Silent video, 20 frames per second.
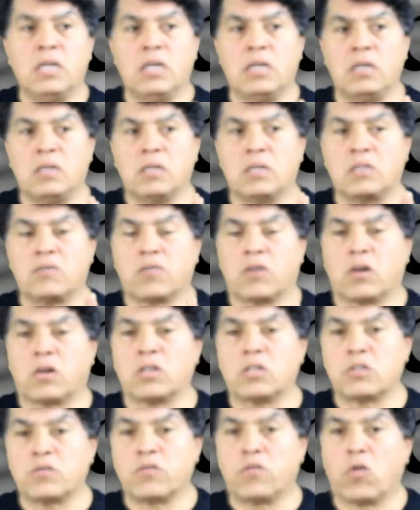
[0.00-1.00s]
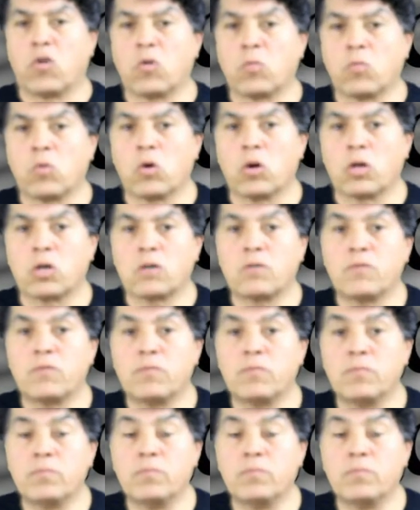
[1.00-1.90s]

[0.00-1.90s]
in as far as form work